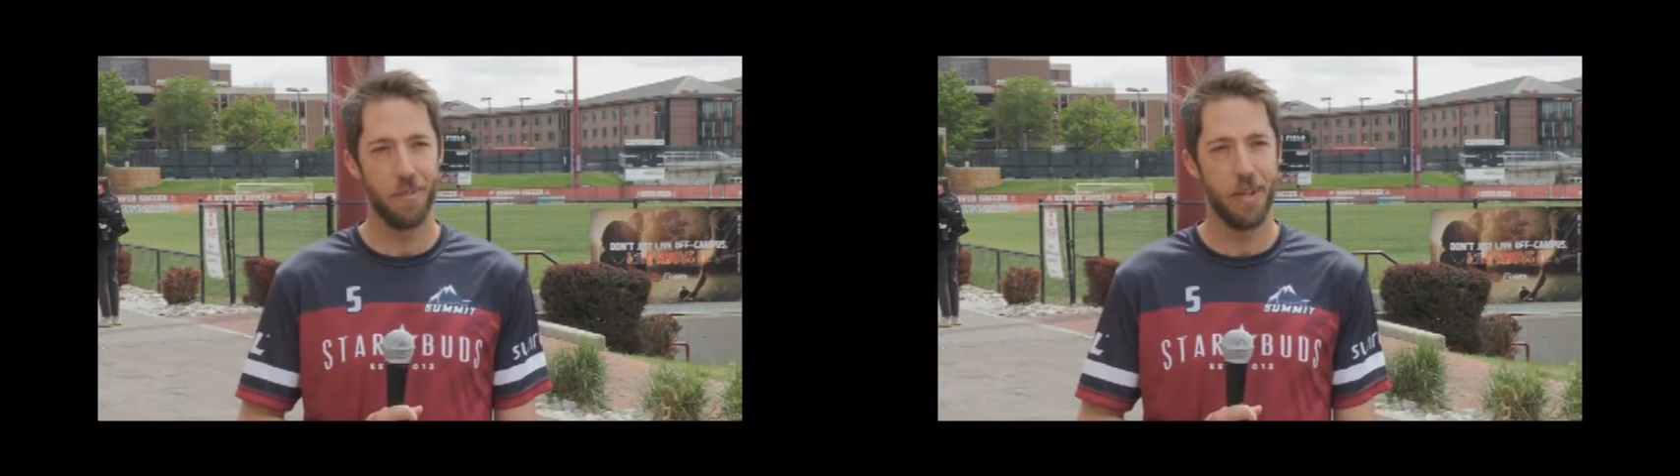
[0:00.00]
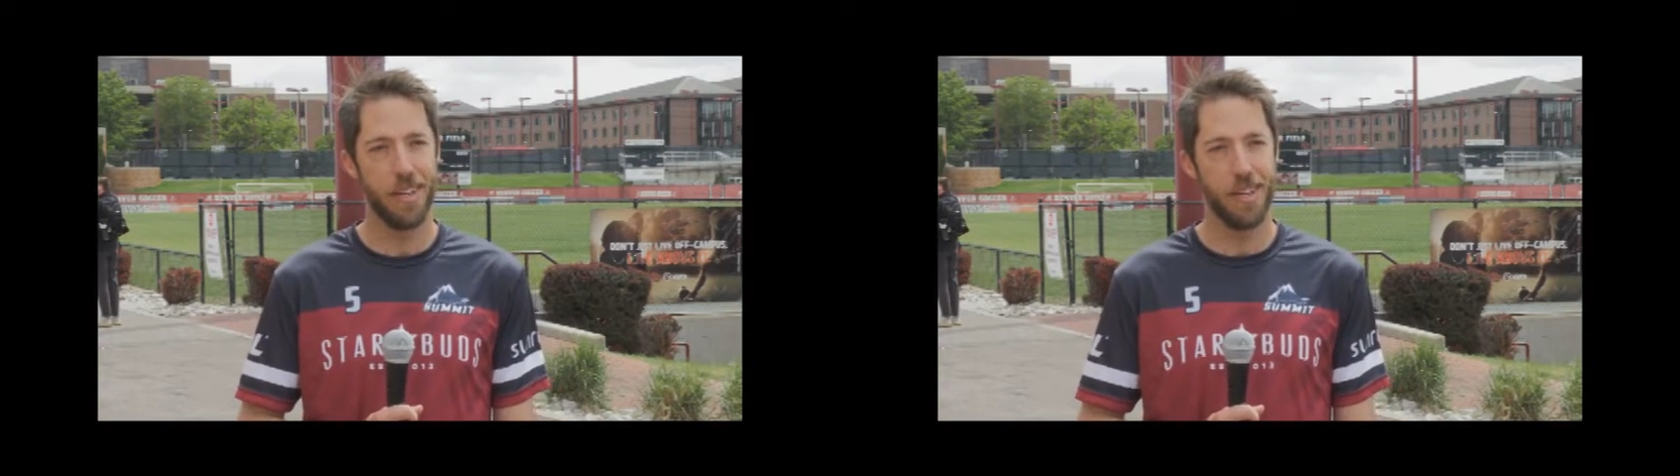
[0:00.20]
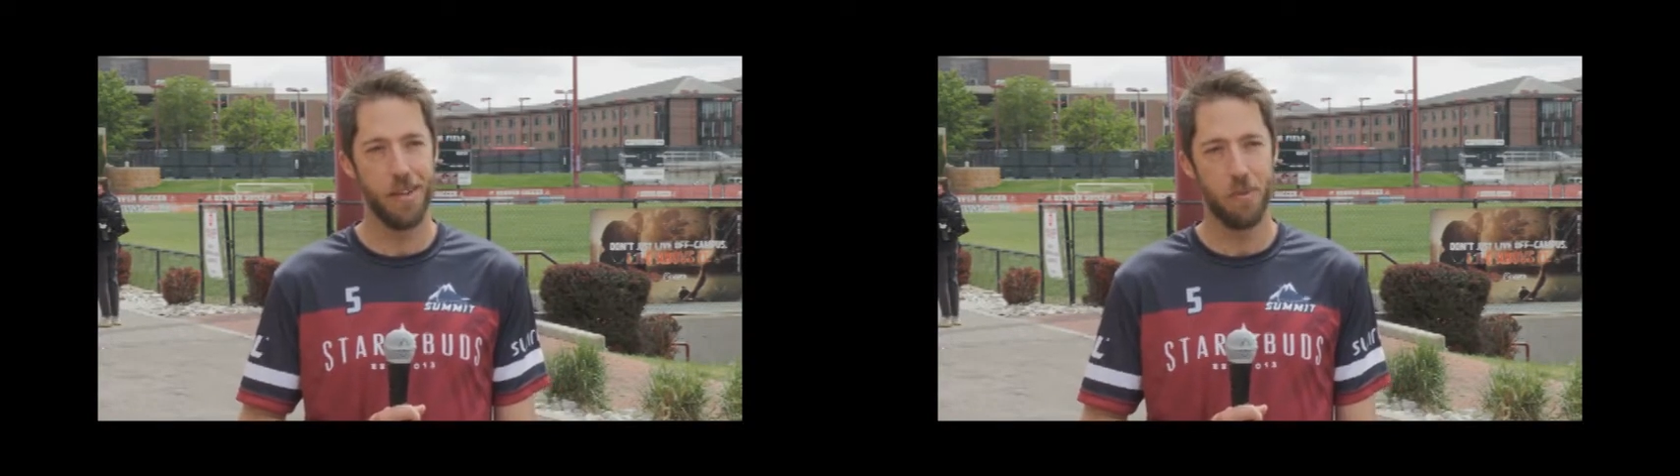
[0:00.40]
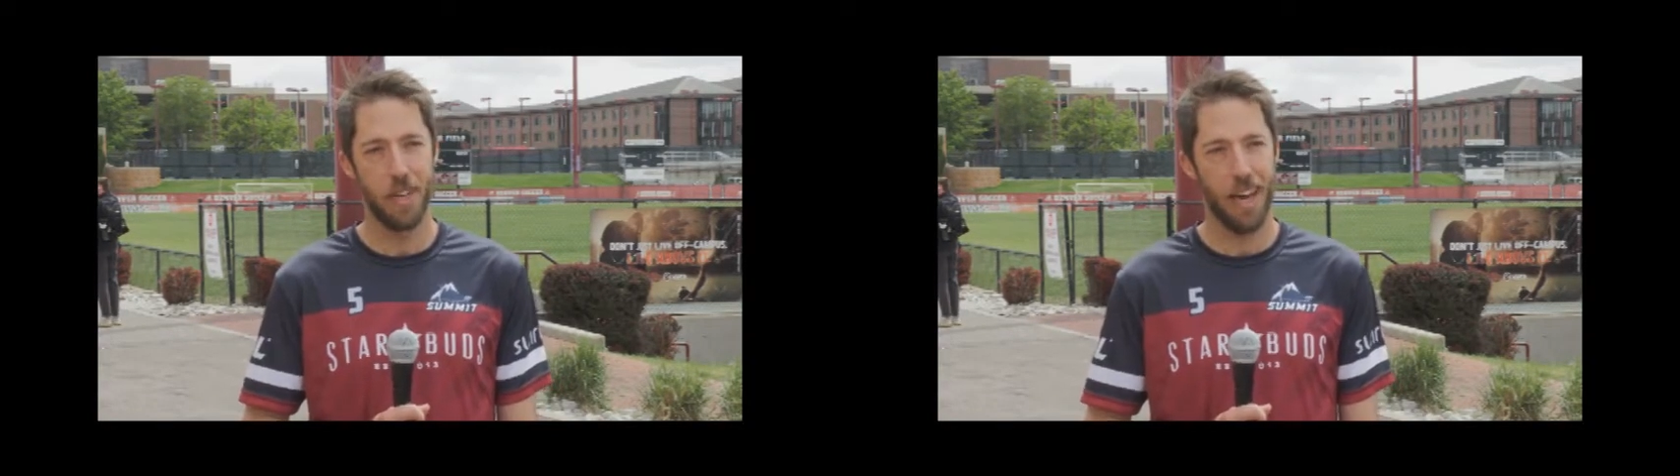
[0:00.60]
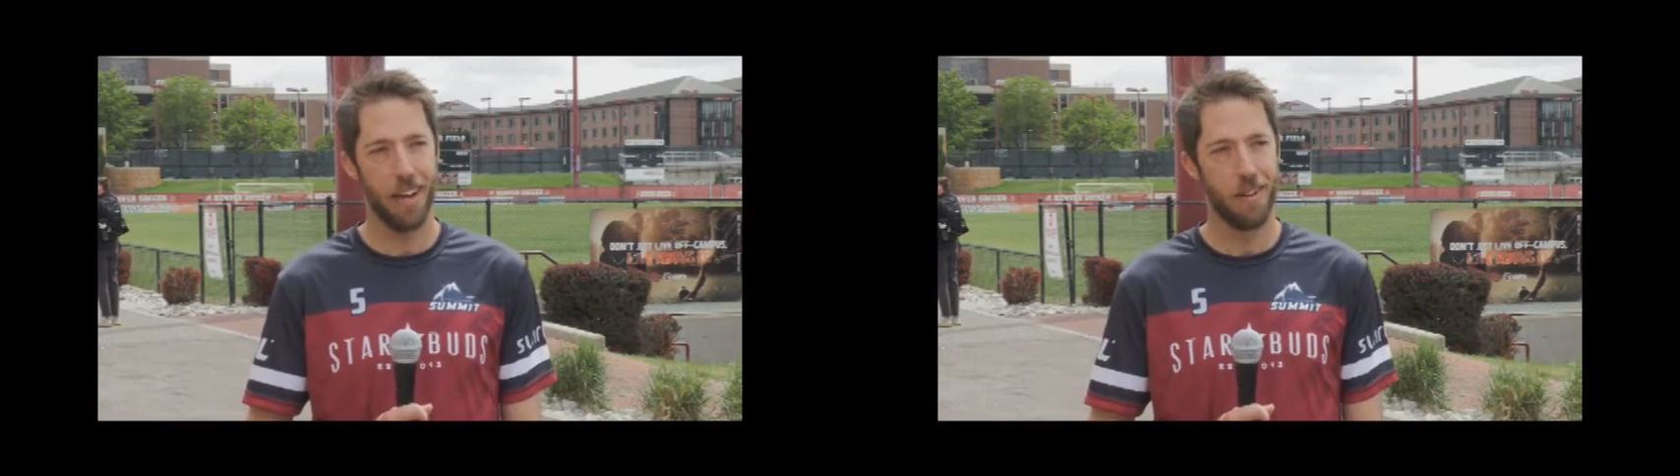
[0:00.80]
We we
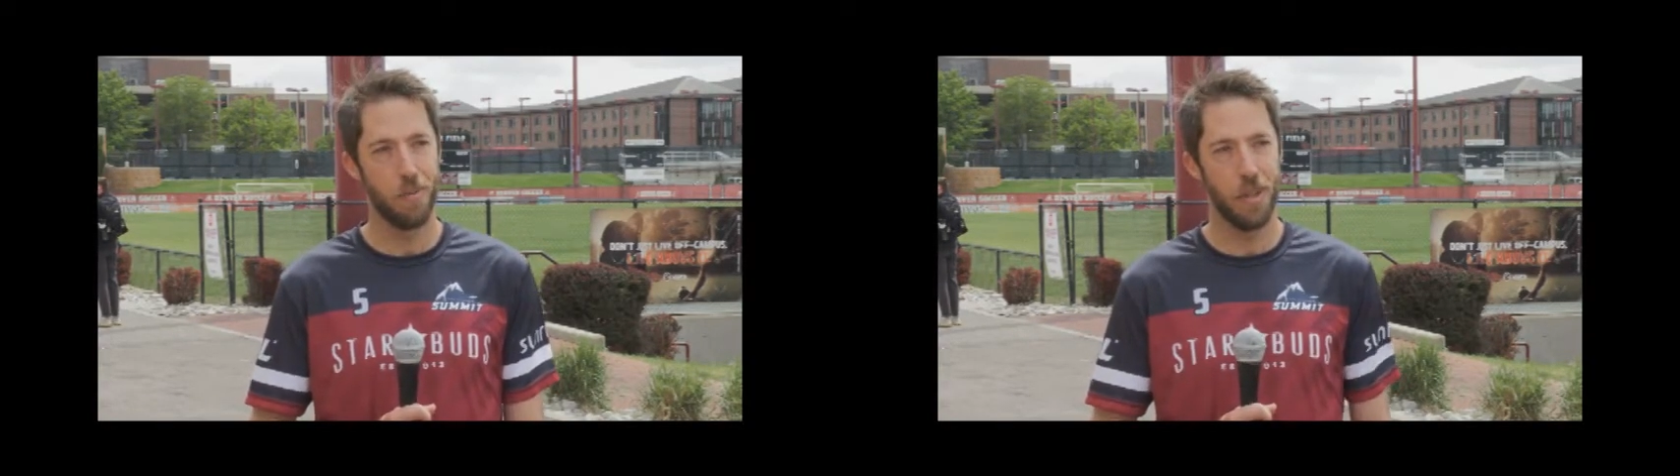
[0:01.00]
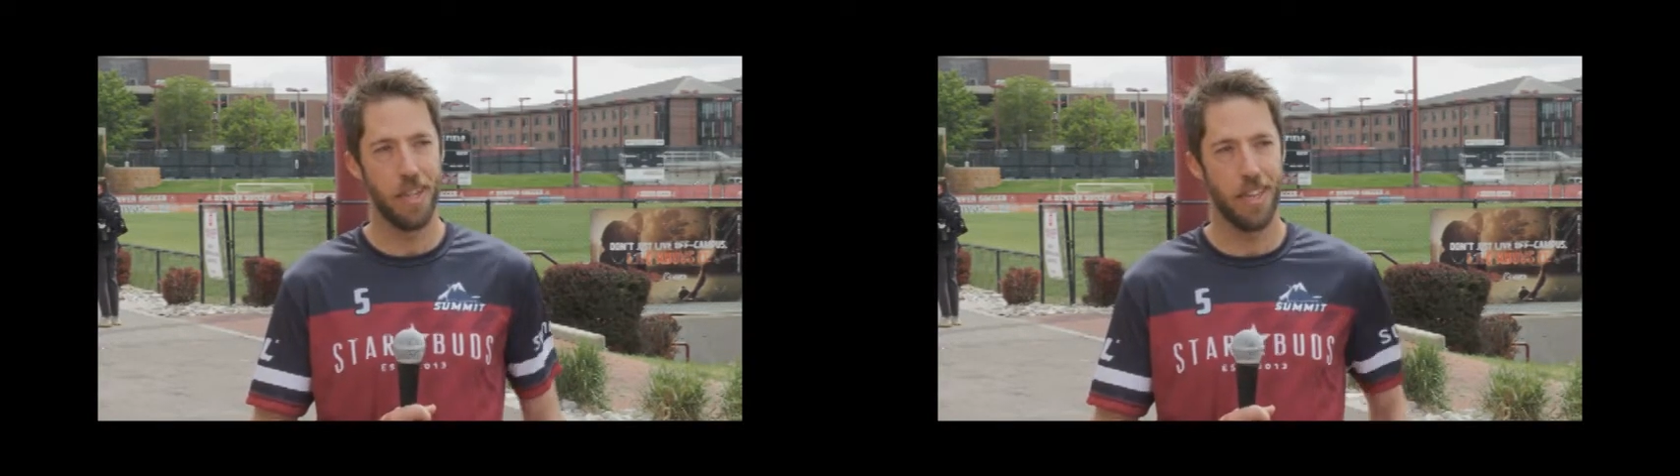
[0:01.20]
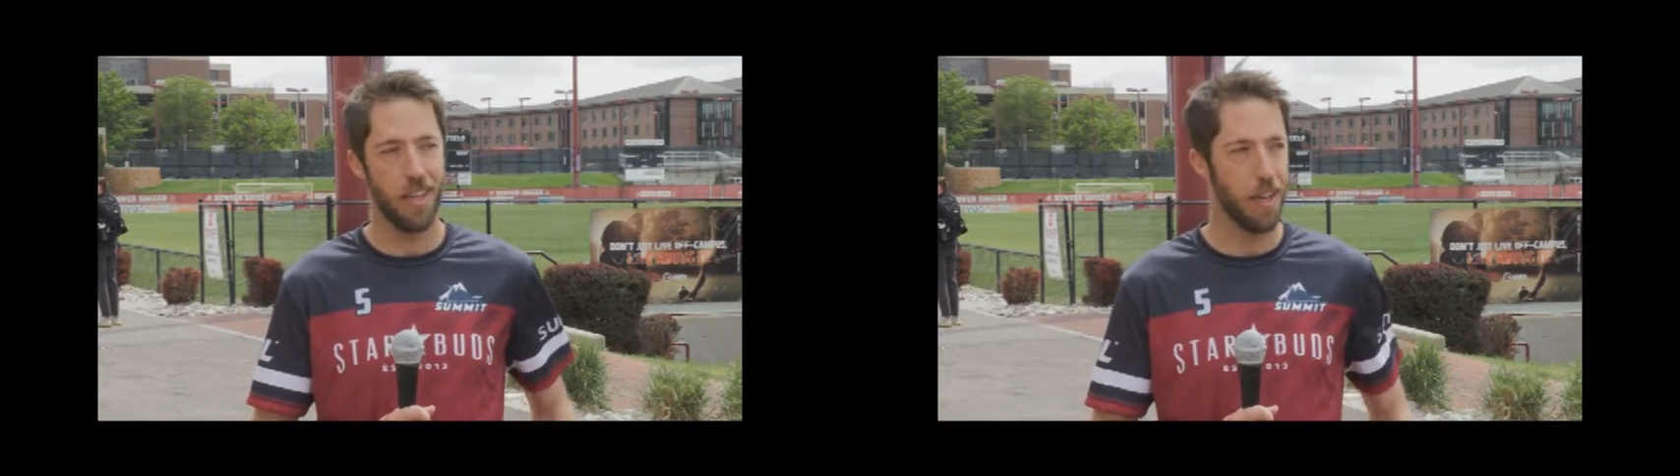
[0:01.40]
kind of we